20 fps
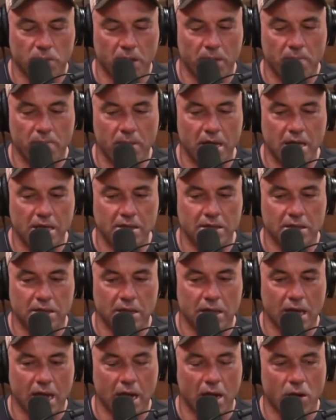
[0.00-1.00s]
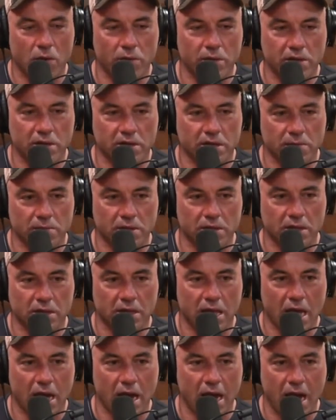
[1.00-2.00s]
But amazing how when something
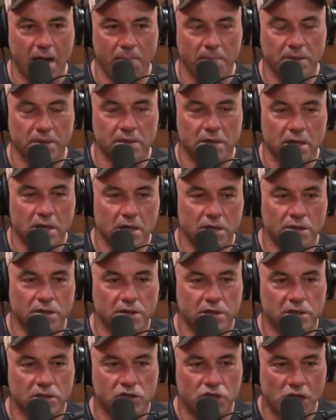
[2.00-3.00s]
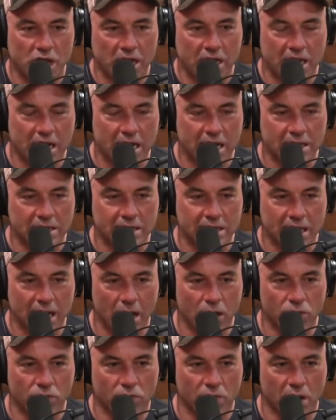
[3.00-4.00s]
like that happens, there's this gigantic
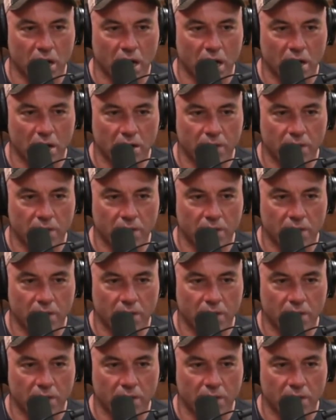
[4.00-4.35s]
outcry.